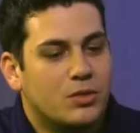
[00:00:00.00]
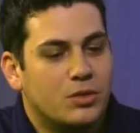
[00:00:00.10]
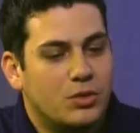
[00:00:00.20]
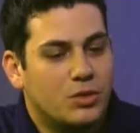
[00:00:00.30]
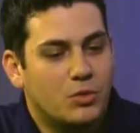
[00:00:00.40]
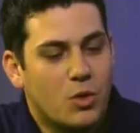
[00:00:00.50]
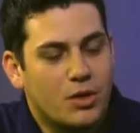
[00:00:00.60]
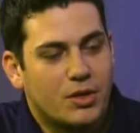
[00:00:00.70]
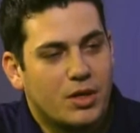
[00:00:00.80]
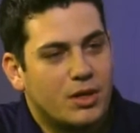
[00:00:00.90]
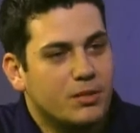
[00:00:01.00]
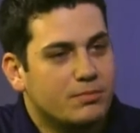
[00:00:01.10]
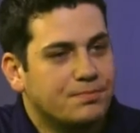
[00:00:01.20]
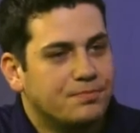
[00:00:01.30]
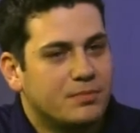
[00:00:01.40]
you could work
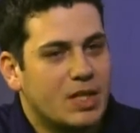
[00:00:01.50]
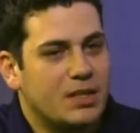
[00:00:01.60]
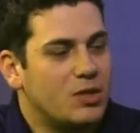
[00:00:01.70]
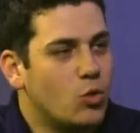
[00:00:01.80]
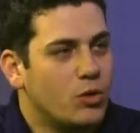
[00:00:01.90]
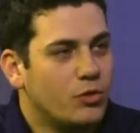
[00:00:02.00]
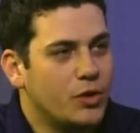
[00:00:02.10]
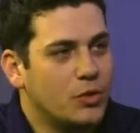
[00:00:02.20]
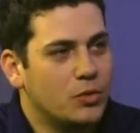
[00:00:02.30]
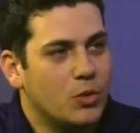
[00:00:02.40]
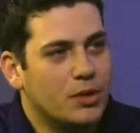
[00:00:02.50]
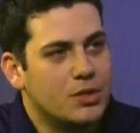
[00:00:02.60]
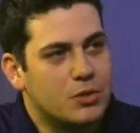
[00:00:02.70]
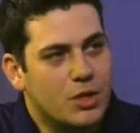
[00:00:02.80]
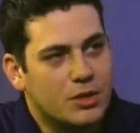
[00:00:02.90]
um, in the oil field or
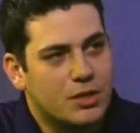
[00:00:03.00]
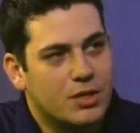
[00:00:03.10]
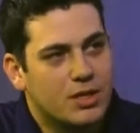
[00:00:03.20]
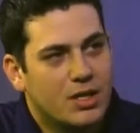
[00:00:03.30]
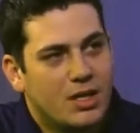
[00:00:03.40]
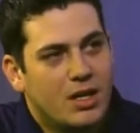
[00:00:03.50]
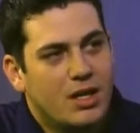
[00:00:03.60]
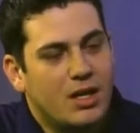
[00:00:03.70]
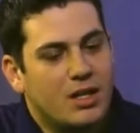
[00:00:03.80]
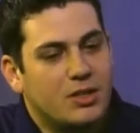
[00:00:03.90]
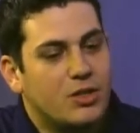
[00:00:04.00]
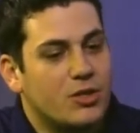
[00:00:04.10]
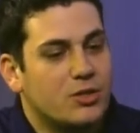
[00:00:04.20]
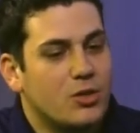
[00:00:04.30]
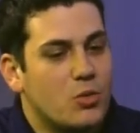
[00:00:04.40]
construction. Uh, you can
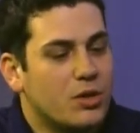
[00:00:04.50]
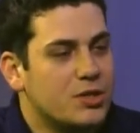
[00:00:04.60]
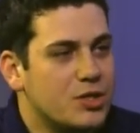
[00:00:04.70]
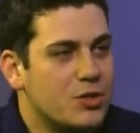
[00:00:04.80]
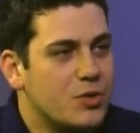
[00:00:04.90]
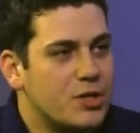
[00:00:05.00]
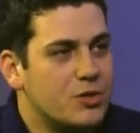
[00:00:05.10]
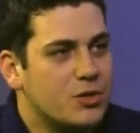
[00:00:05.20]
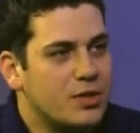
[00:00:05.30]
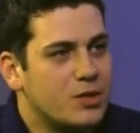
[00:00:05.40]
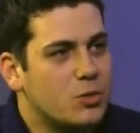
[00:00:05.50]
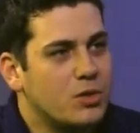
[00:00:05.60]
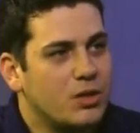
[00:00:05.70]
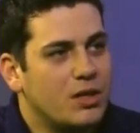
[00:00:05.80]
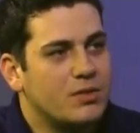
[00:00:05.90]
also go work in general industry. That's where a
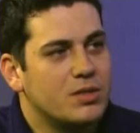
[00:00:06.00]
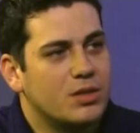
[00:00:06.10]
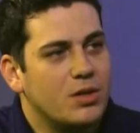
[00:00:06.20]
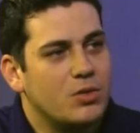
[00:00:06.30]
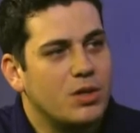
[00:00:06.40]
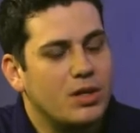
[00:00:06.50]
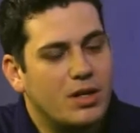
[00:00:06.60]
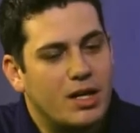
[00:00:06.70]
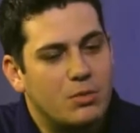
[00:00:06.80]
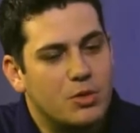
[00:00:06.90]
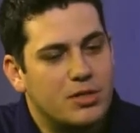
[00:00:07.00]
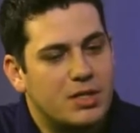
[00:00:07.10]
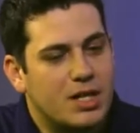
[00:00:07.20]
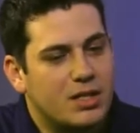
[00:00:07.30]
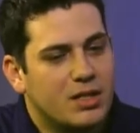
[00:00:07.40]
lot of us go uh, out of Murray
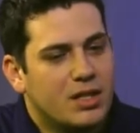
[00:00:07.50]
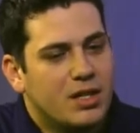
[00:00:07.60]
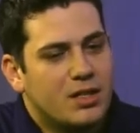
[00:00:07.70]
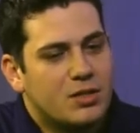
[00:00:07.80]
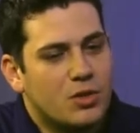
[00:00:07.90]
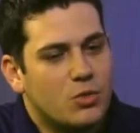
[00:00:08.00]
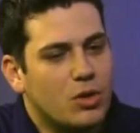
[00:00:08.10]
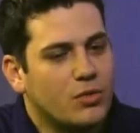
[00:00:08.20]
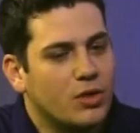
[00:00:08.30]
State. So work for